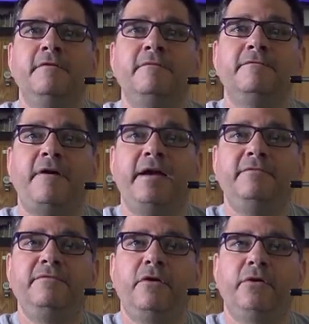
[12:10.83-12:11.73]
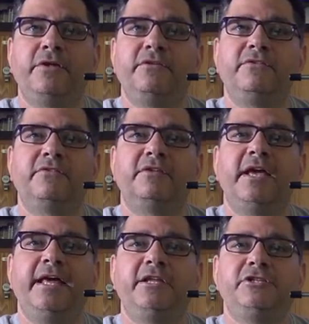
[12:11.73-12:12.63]
Find focus
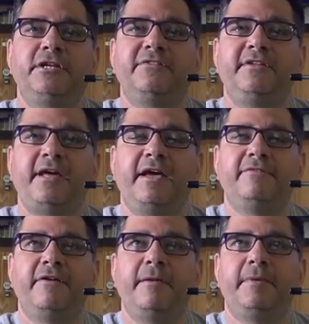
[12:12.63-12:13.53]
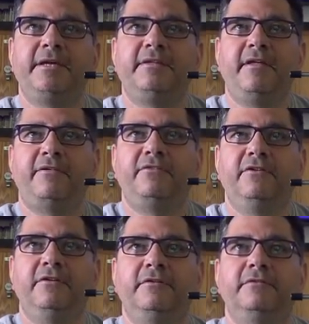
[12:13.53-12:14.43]
and adjust the diaphragm and condenser.